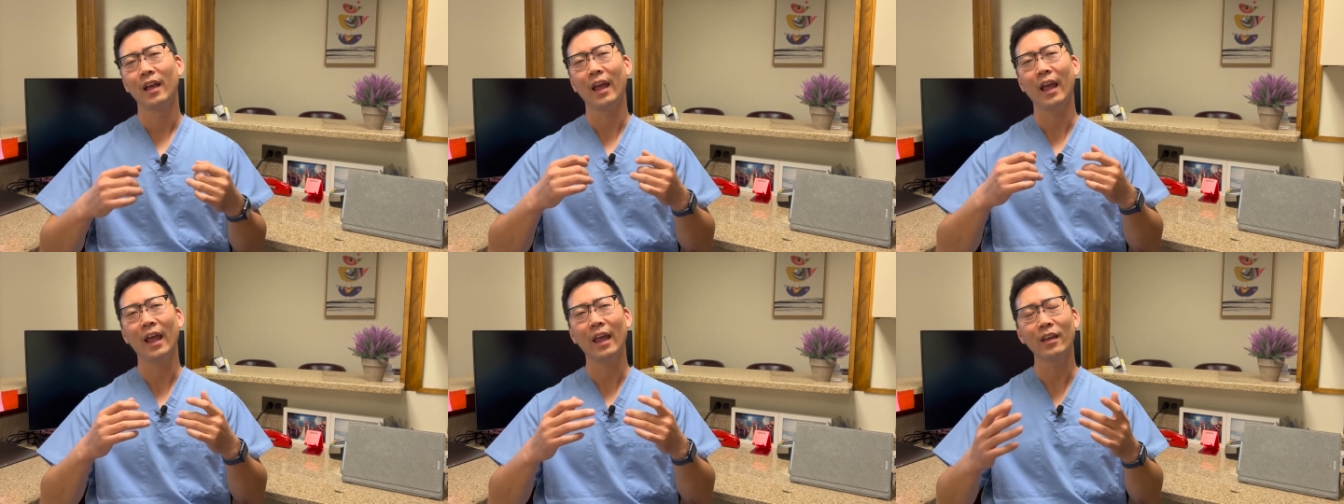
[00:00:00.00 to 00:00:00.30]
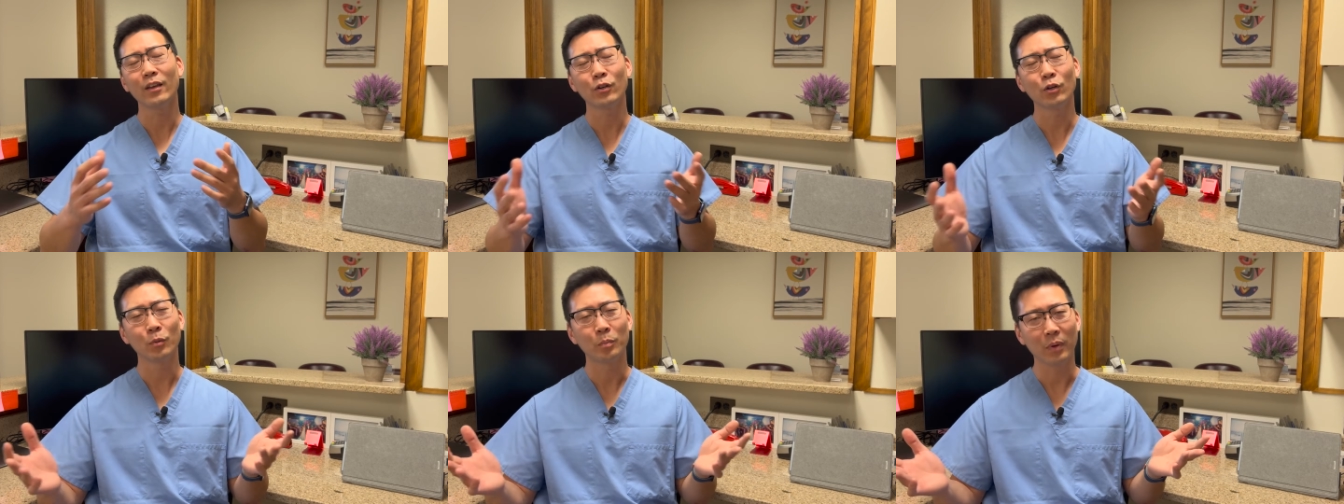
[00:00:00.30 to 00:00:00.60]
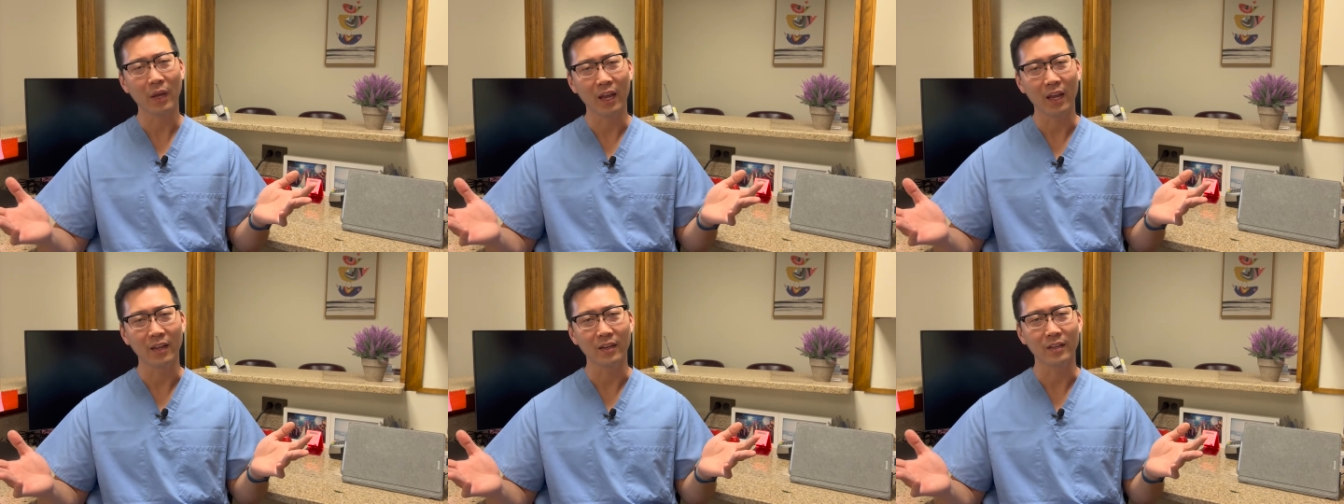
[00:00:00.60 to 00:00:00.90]
ankle
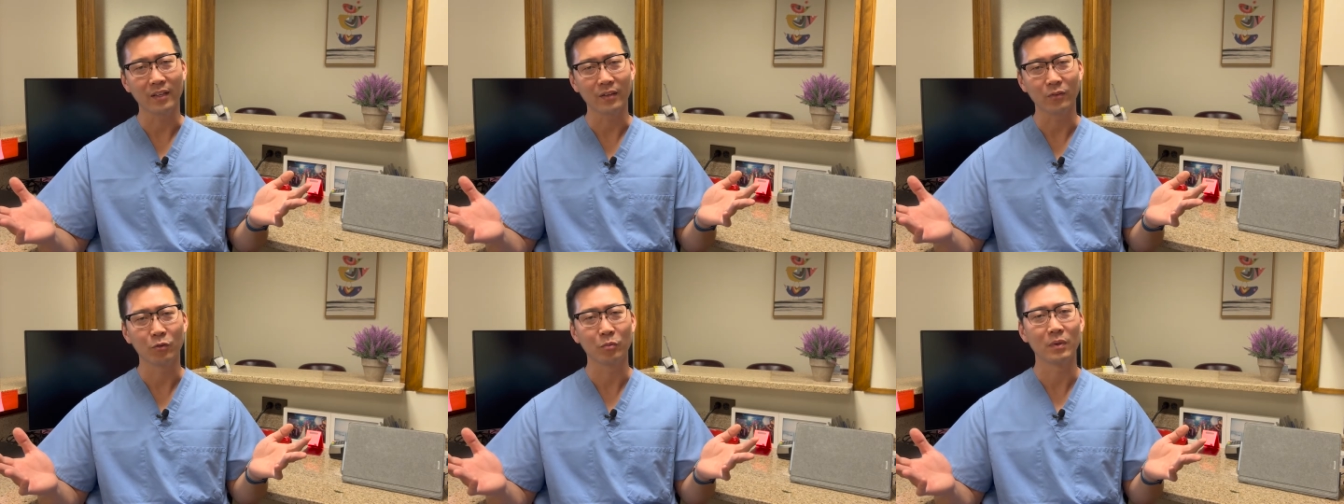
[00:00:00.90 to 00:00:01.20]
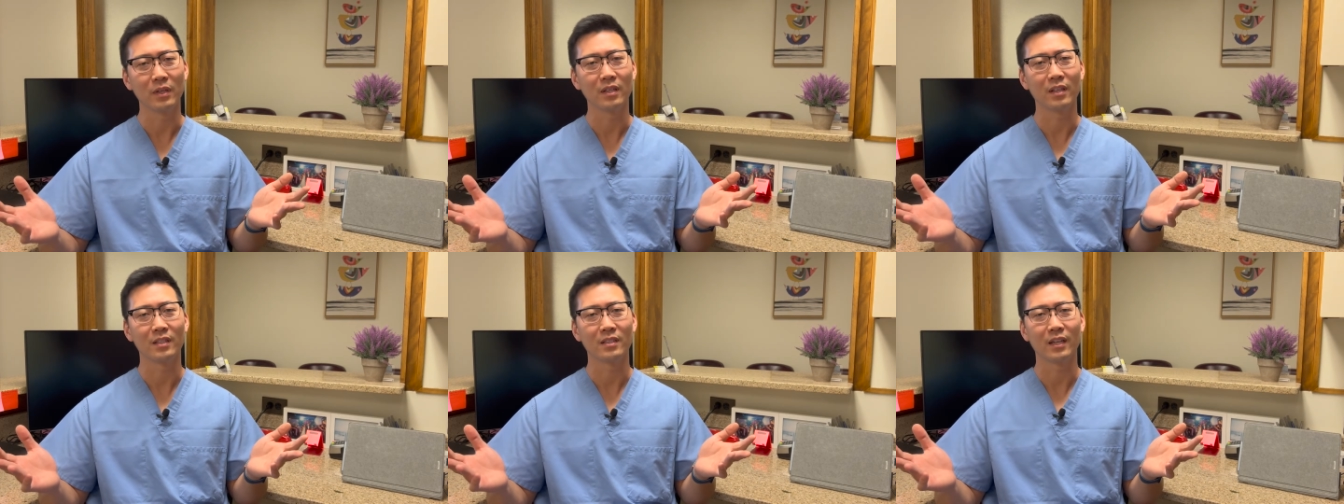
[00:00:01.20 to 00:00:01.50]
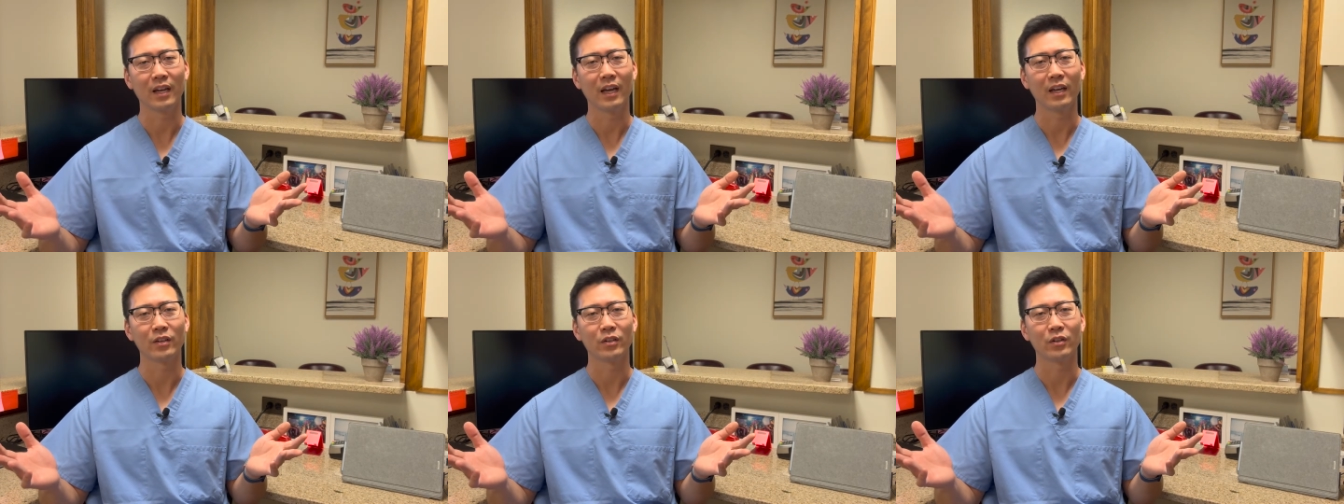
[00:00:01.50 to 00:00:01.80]
pain, it would be the
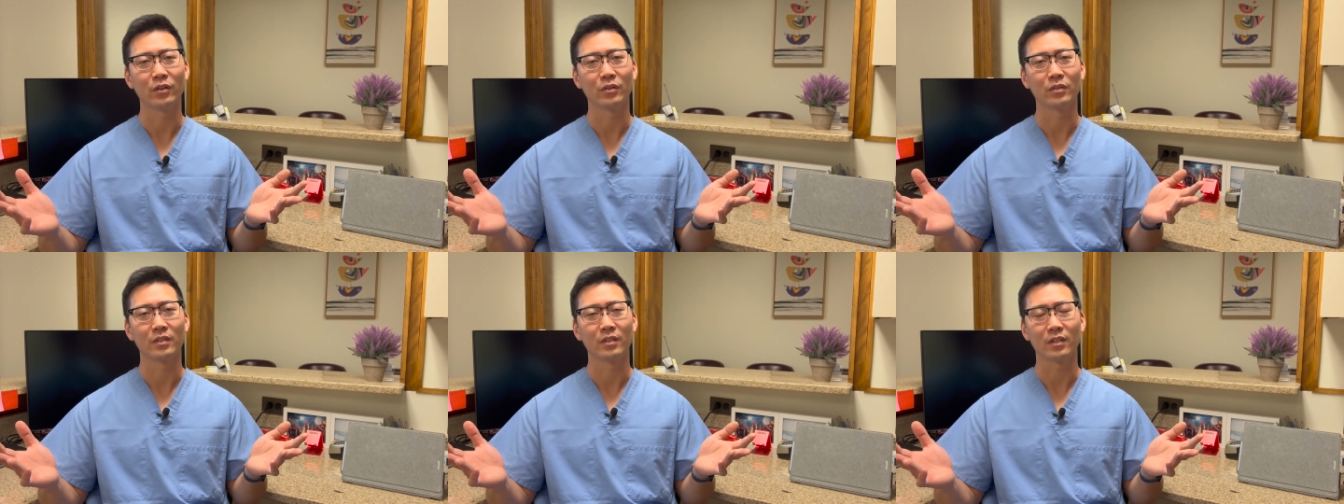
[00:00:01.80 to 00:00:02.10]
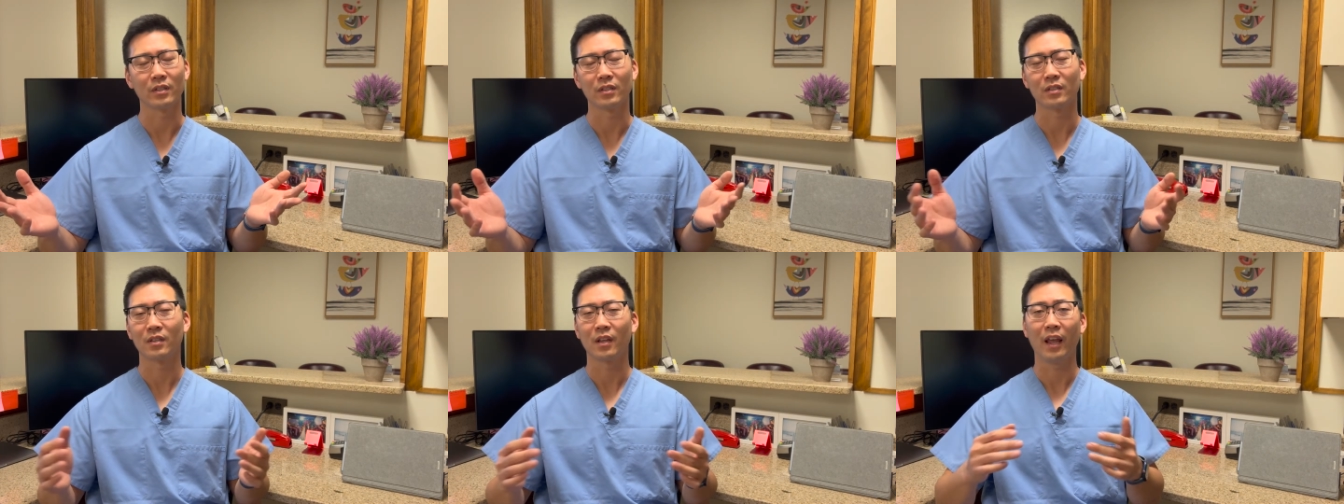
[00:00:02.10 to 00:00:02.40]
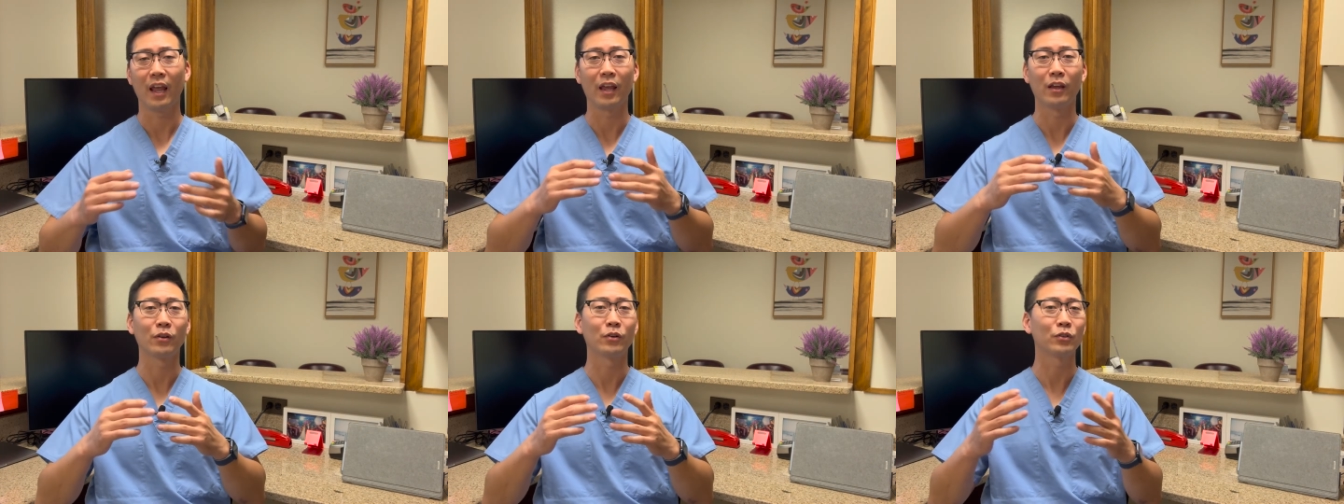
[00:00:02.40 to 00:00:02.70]
diagnosis,
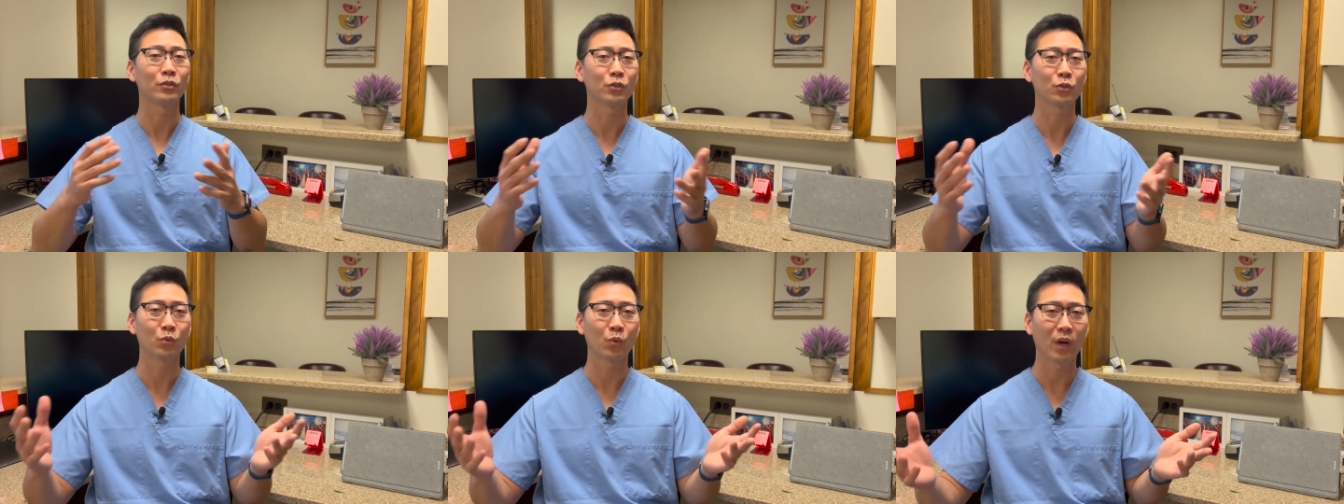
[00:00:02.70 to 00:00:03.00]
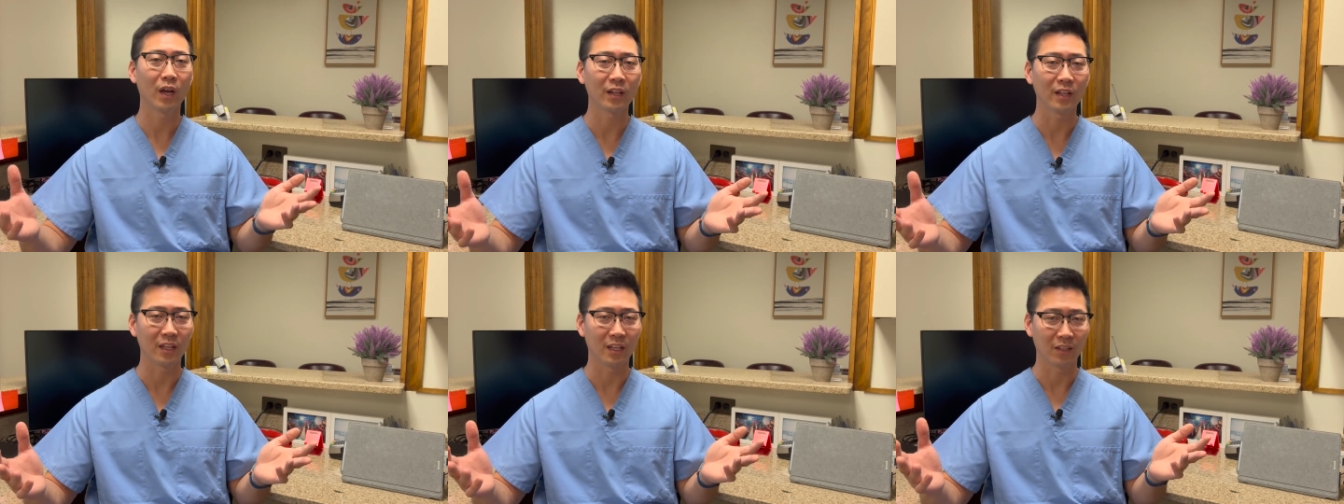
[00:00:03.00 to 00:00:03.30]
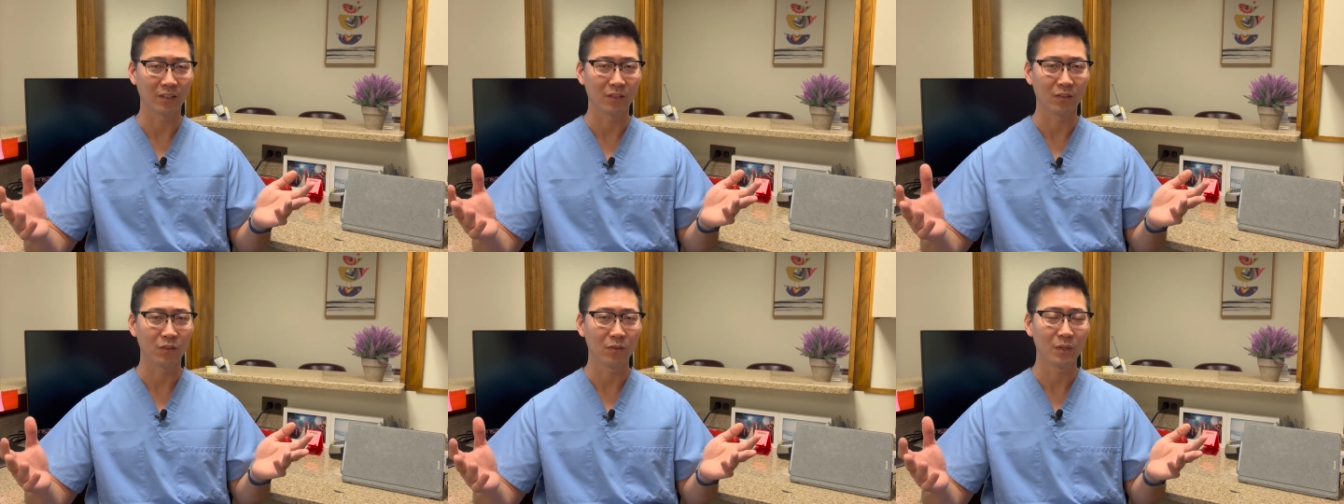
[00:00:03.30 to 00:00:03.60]
ankle
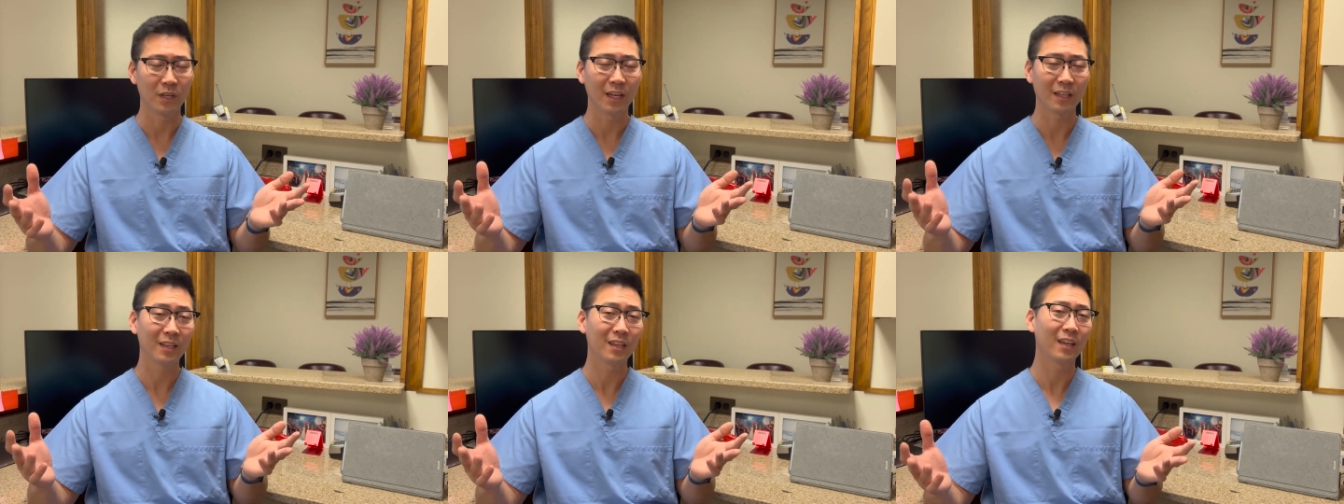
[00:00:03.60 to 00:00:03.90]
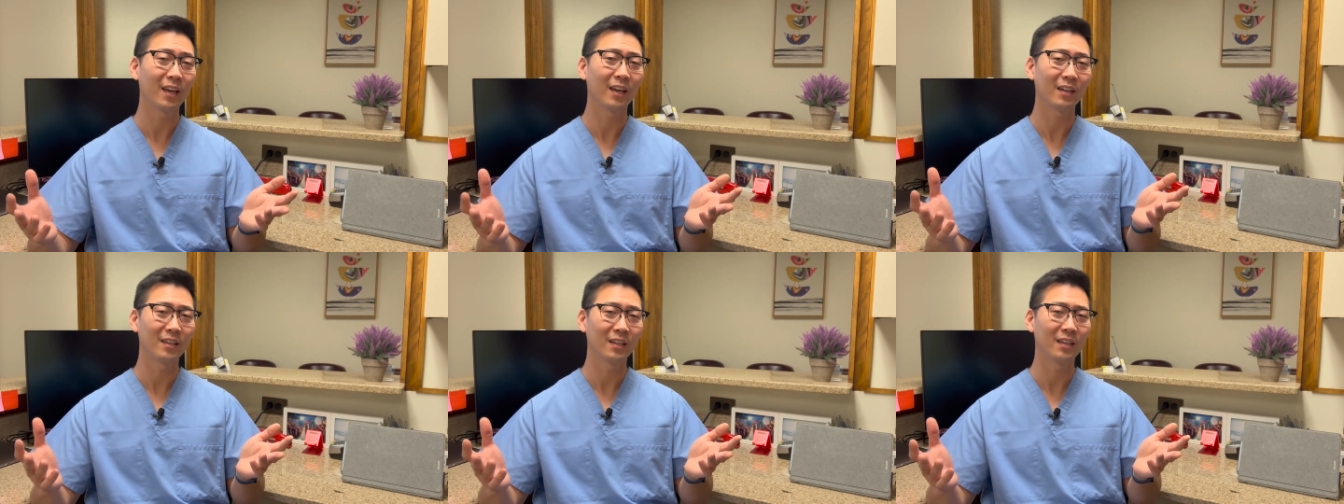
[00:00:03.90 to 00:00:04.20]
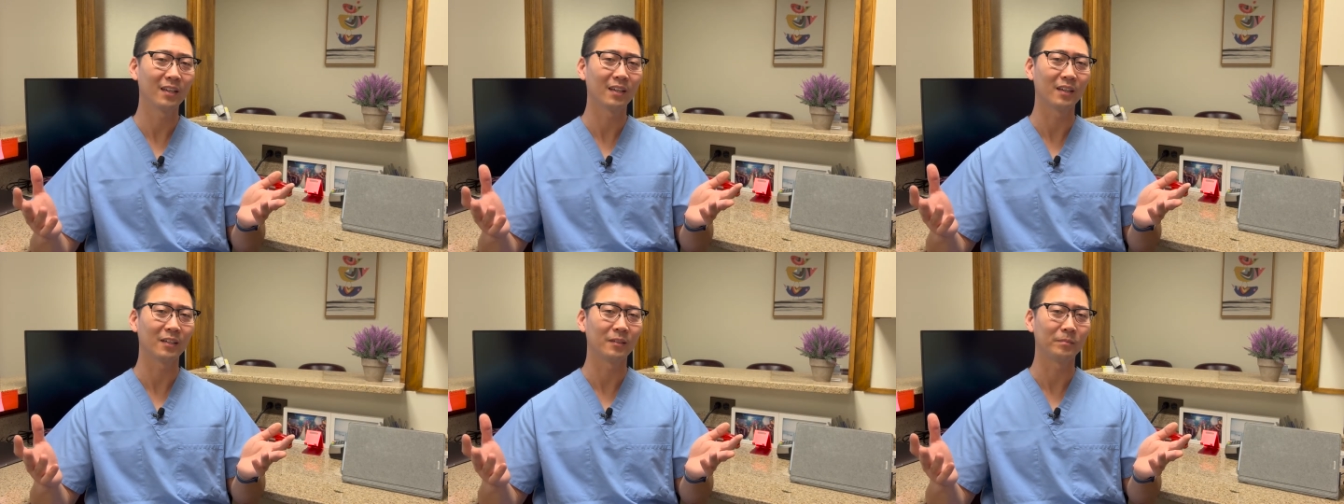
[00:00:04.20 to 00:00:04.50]
swelling, you get the
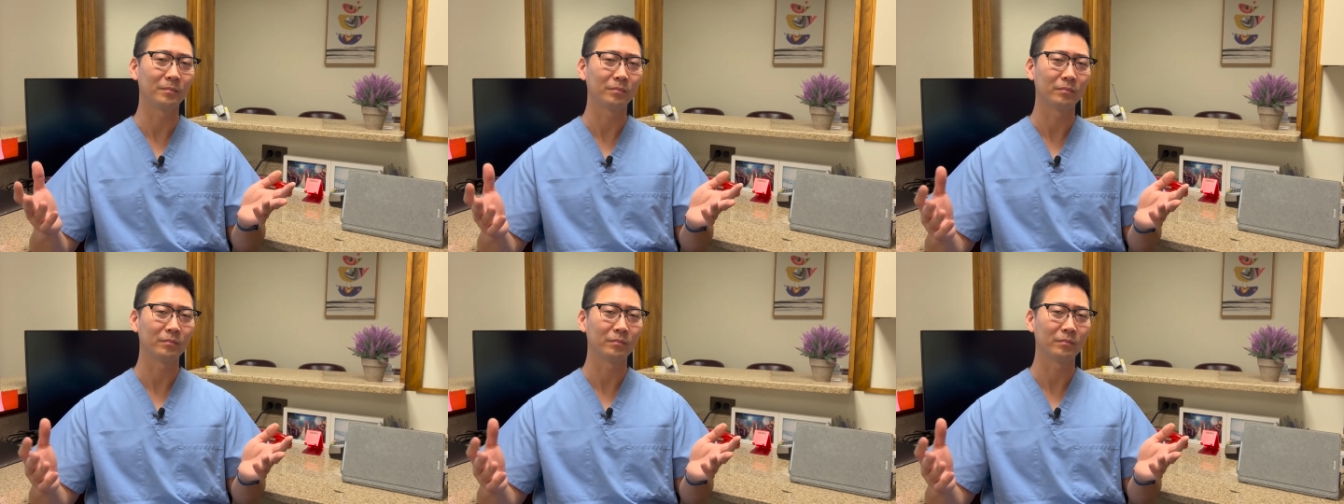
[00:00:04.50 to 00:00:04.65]
idea